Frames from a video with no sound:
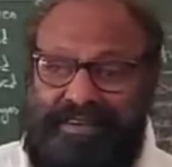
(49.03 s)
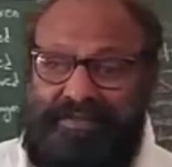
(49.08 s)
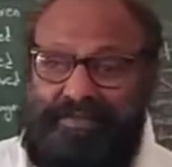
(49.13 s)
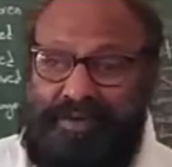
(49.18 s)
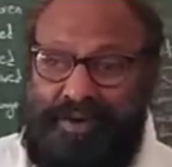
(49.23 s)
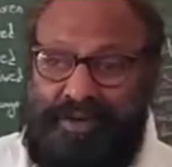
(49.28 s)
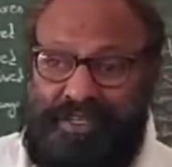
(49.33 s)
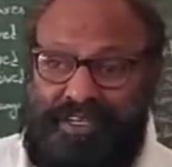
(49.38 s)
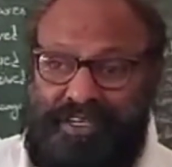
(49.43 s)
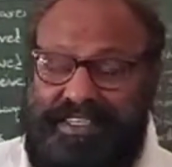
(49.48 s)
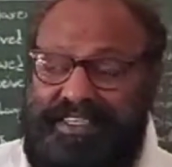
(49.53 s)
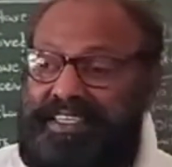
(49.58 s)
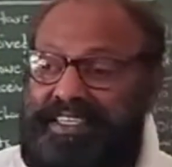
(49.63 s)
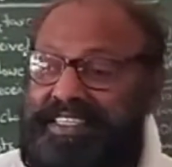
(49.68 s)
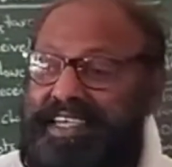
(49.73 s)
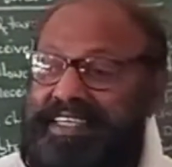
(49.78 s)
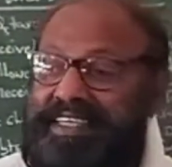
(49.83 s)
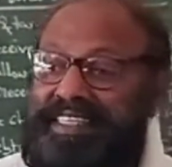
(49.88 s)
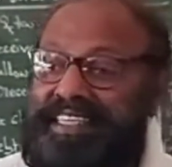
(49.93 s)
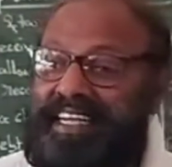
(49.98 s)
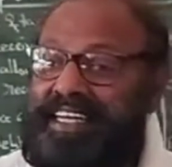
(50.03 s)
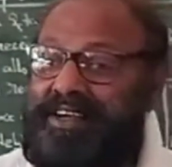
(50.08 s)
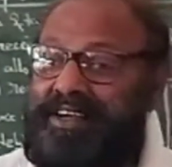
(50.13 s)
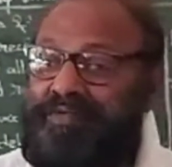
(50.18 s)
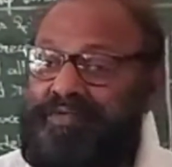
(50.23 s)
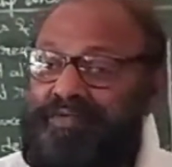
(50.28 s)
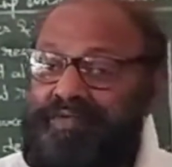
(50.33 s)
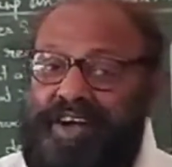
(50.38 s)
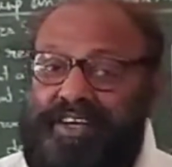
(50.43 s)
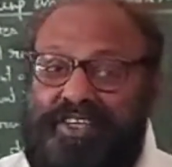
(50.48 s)
Process is a set
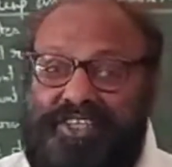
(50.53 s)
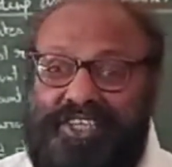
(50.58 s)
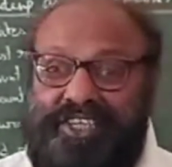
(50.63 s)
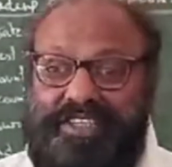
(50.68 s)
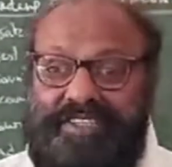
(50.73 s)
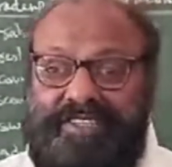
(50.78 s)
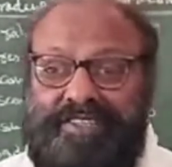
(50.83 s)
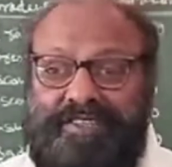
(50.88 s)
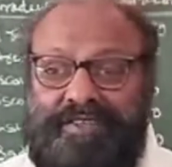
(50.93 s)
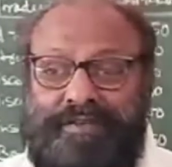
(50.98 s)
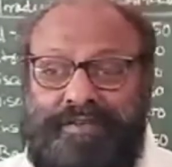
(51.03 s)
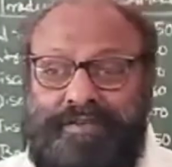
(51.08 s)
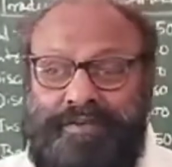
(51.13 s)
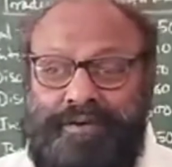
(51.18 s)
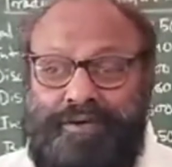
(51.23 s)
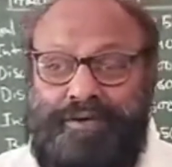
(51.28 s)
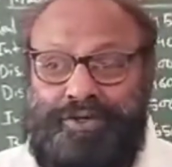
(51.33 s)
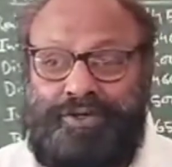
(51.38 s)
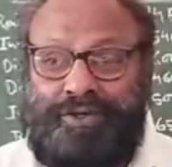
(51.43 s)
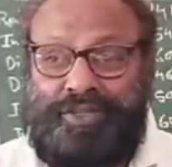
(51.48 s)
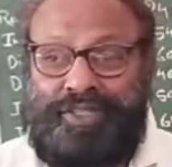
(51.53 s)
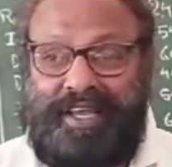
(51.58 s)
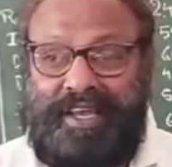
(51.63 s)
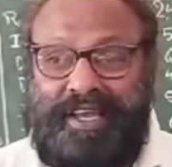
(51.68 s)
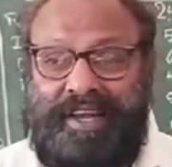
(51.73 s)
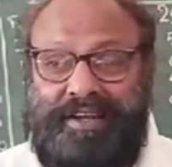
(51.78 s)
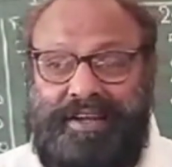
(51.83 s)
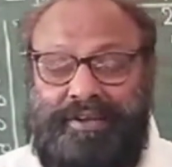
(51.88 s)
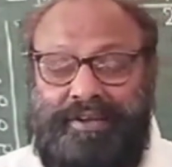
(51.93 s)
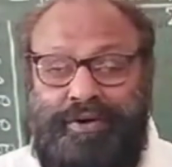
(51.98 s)
of functions. So there
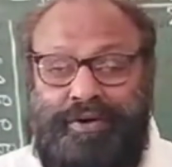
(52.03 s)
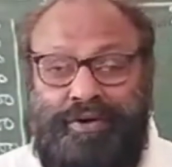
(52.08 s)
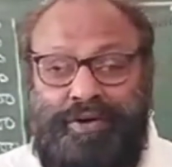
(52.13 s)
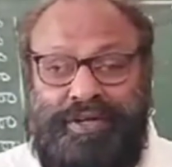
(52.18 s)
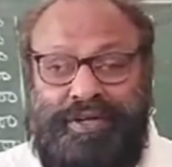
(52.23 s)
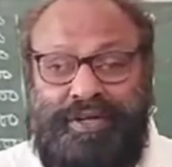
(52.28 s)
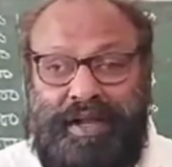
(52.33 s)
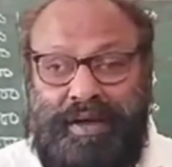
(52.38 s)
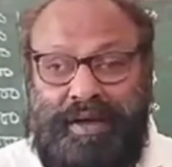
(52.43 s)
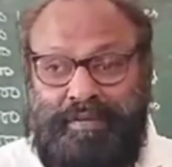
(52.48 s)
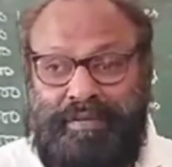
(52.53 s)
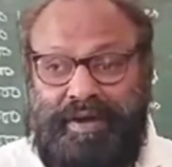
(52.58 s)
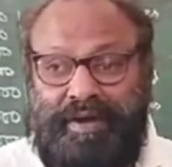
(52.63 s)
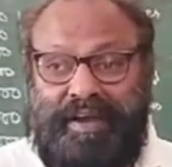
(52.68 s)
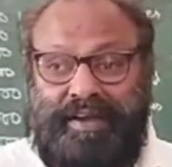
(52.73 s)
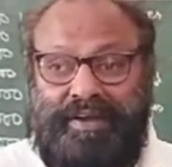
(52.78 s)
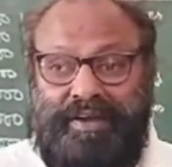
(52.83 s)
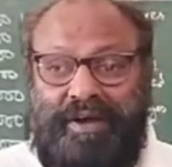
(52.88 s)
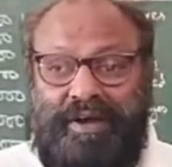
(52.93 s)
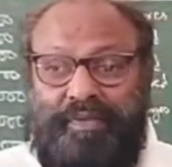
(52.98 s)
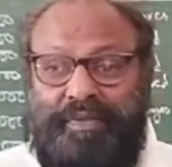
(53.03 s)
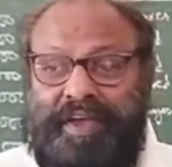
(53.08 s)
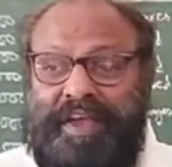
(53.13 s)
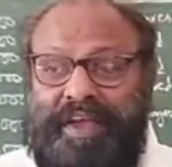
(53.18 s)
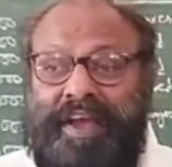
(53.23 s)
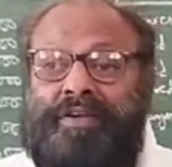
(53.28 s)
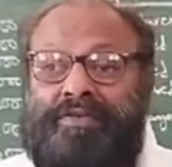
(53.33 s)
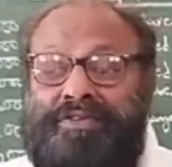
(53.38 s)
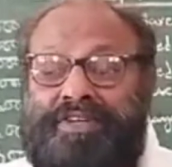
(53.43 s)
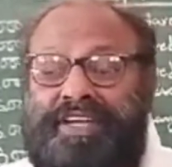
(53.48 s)
are good number of
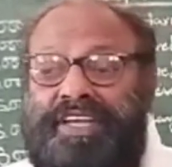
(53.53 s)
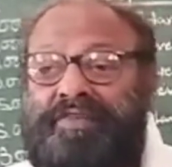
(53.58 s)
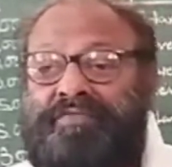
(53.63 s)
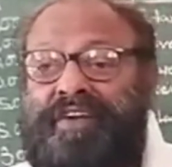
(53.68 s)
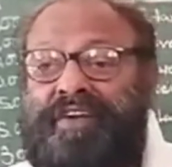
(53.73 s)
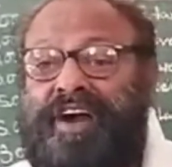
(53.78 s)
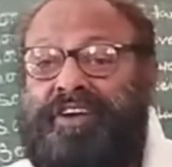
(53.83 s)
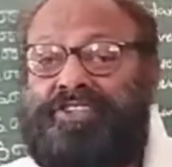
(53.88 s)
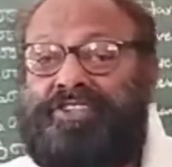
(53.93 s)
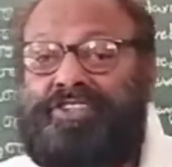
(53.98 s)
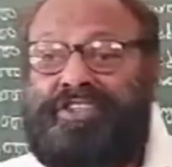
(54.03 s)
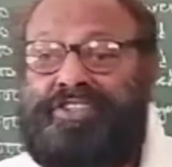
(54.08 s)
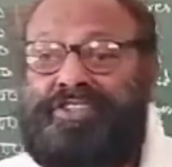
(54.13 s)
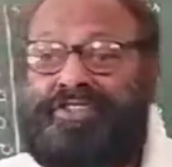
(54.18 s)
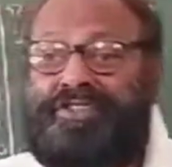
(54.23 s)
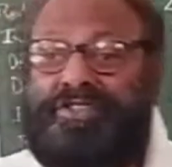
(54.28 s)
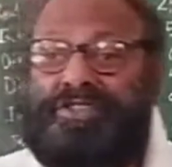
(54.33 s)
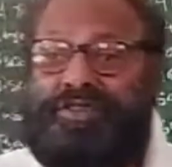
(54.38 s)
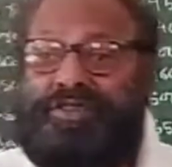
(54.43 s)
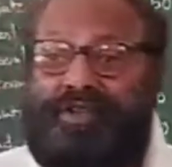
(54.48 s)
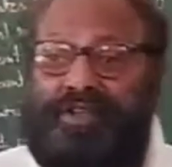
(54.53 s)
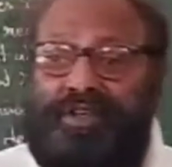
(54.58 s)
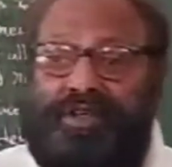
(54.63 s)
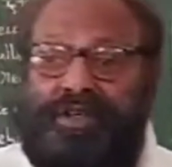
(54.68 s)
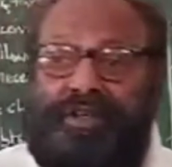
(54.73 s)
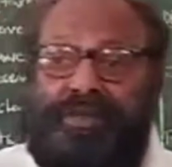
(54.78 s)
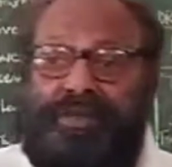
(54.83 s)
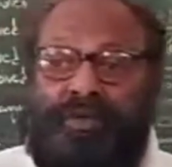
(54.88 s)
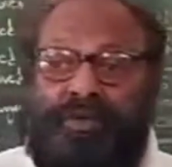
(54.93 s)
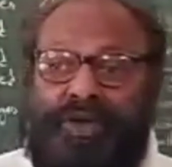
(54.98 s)
accounting functions
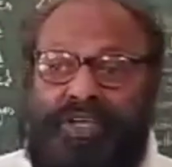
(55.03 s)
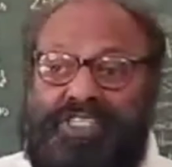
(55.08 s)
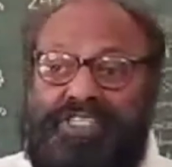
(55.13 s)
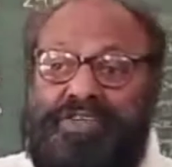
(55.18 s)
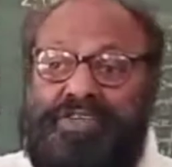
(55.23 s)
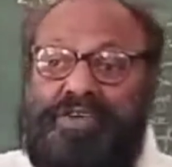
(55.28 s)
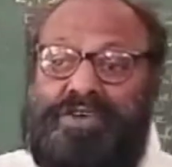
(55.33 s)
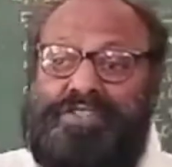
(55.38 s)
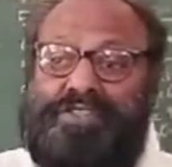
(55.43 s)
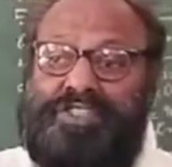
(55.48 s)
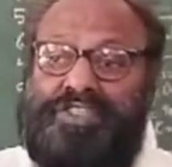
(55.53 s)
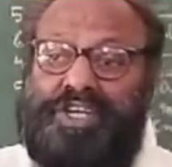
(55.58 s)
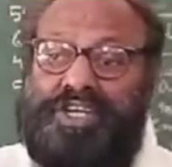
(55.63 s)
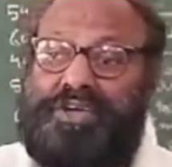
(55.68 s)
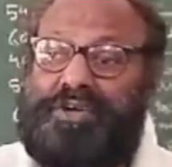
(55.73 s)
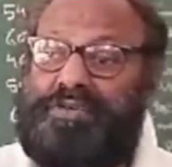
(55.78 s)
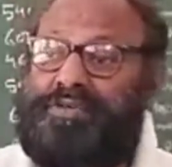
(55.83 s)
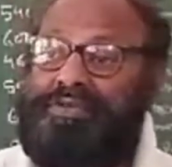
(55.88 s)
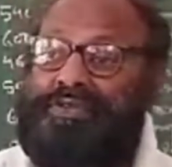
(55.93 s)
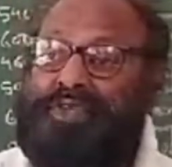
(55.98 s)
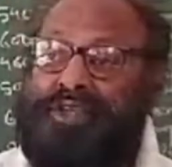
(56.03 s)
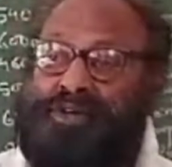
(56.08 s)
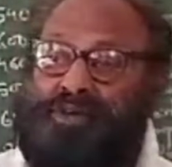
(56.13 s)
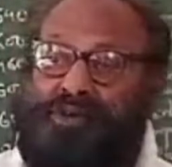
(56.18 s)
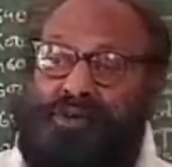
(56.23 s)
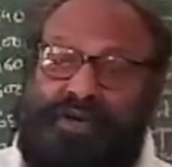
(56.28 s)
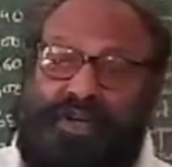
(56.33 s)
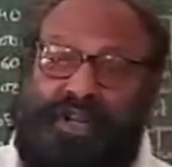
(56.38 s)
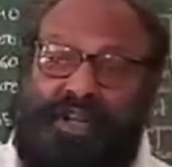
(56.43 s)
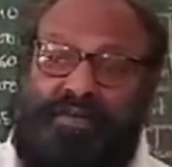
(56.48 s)
which constitute the
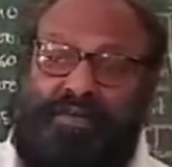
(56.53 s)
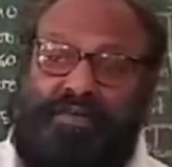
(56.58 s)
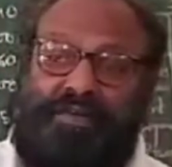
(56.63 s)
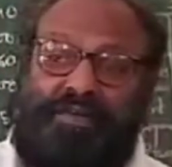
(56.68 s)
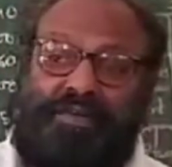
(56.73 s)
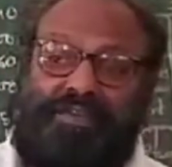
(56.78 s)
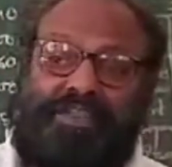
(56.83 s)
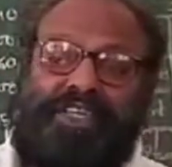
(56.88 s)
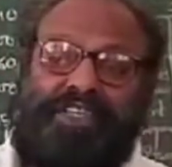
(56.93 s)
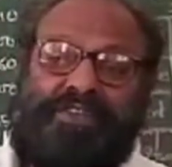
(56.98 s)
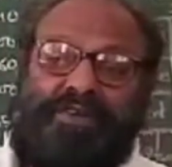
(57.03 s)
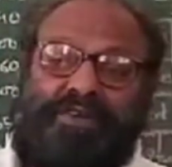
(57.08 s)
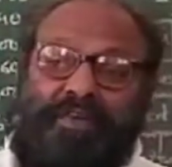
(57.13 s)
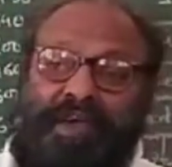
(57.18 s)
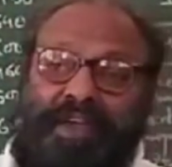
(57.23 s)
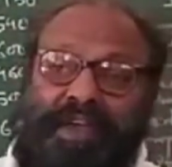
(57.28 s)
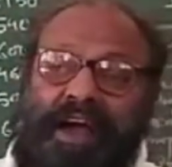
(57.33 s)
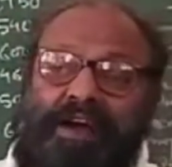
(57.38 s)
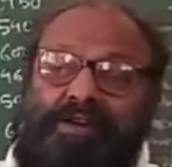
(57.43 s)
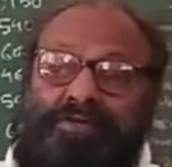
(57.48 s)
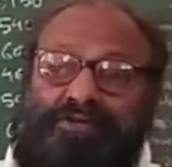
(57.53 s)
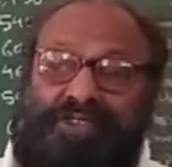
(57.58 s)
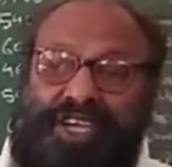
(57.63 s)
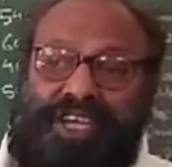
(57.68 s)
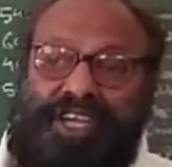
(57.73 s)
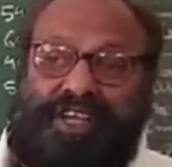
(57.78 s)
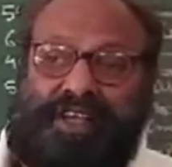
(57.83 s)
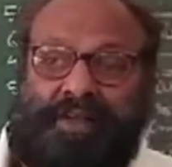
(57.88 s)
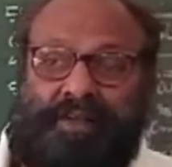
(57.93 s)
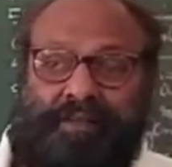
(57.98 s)
total process of
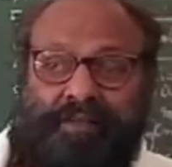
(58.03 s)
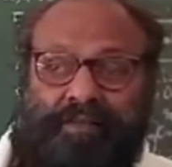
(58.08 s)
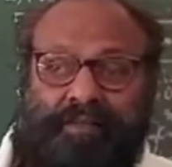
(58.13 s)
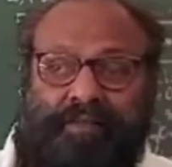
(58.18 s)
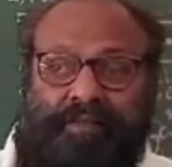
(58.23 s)
accounting.